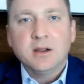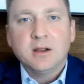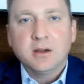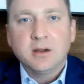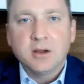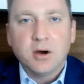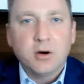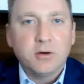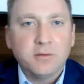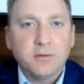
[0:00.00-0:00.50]

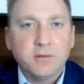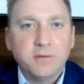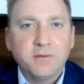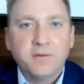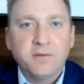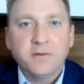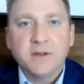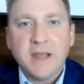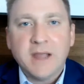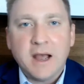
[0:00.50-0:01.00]

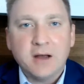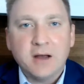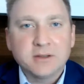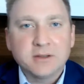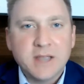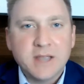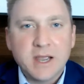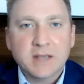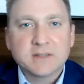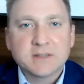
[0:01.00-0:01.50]
Gulf,
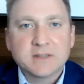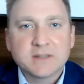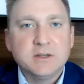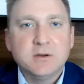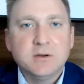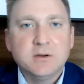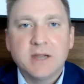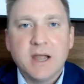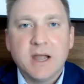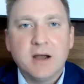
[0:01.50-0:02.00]
Caltex,
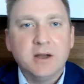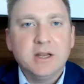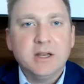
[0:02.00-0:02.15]
Unical,